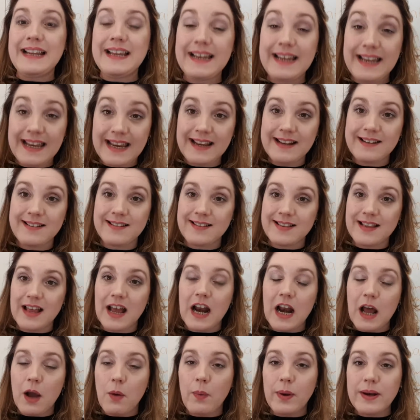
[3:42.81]
against
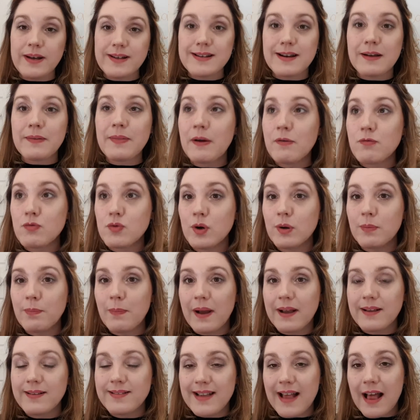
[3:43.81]
that. I went down that road
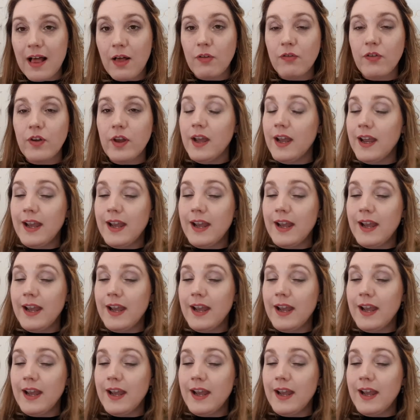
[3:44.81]
myself.